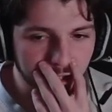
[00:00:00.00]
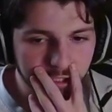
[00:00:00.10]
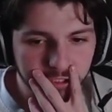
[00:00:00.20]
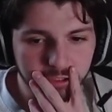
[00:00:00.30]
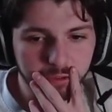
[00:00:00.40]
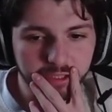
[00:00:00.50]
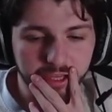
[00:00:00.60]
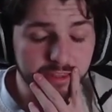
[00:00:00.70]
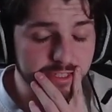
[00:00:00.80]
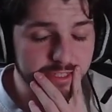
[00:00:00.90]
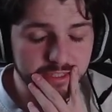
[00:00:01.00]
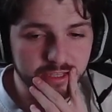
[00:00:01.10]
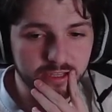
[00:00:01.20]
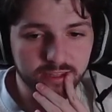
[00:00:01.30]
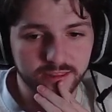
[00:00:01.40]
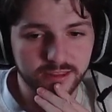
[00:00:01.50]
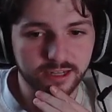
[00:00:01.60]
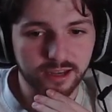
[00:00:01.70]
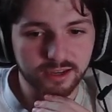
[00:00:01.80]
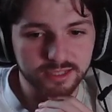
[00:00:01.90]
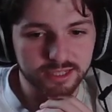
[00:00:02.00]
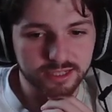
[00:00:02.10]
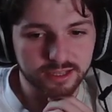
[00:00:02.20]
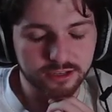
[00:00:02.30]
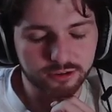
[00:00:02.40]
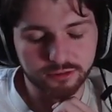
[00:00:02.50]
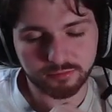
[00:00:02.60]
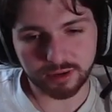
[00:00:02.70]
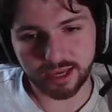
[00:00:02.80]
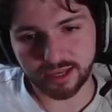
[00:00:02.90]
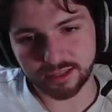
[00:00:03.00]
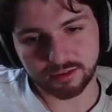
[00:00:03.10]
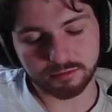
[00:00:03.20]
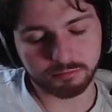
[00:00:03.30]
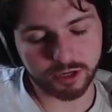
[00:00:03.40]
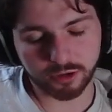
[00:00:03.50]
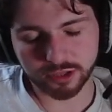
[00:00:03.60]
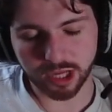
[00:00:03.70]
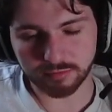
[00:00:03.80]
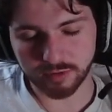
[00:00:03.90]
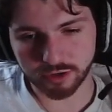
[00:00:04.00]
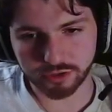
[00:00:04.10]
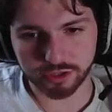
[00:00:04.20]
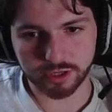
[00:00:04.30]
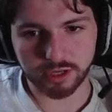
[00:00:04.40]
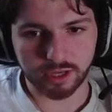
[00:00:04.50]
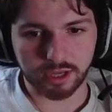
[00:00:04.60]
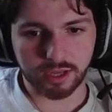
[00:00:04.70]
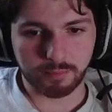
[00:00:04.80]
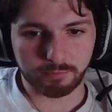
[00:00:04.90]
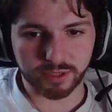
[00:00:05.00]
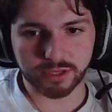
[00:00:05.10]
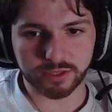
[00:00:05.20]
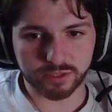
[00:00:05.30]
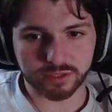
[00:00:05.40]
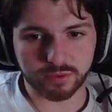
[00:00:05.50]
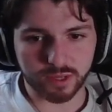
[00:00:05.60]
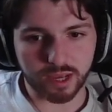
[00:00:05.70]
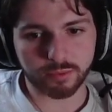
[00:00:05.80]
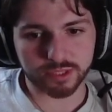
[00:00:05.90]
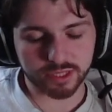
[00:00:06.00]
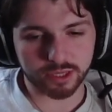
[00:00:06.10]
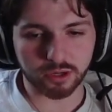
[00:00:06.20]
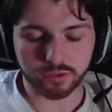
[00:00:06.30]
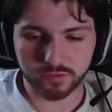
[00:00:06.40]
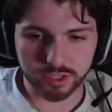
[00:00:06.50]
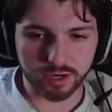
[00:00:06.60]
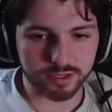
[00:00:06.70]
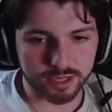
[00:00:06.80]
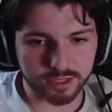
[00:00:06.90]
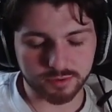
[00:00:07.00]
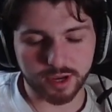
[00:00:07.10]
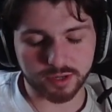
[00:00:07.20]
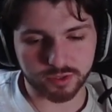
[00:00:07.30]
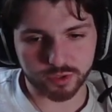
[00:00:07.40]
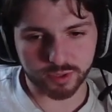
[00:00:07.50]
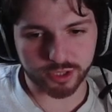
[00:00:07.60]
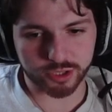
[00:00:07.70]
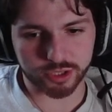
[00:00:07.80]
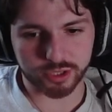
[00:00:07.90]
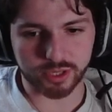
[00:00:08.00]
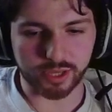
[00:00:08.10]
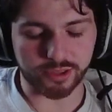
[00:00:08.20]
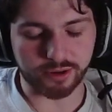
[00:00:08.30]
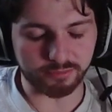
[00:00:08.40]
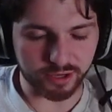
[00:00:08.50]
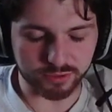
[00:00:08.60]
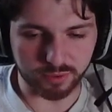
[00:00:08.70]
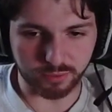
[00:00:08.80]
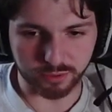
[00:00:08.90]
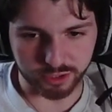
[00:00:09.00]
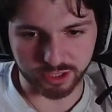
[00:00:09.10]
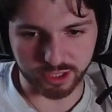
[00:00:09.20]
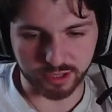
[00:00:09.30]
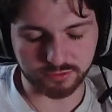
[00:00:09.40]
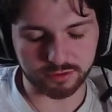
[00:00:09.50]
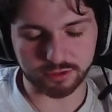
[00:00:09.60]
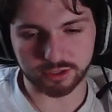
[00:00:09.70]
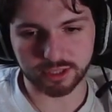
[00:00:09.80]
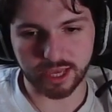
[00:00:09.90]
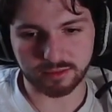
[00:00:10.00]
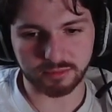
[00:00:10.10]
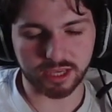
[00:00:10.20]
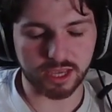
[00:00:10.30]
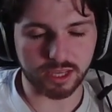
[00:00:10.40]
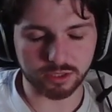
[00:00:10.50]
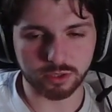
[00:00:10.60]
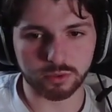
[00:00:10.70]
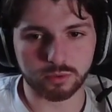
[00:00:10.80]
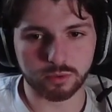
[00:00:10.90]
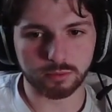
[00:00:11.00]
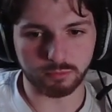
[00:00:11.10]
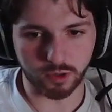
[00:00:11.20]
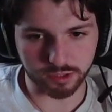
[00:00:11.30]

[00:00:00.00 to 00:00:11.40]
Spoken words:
So yeah, this is the last list I sort of played, but not that much because I was seeing a lot of Charizard, so I had to switch, and then Buzzwole was just enough to just get me into Master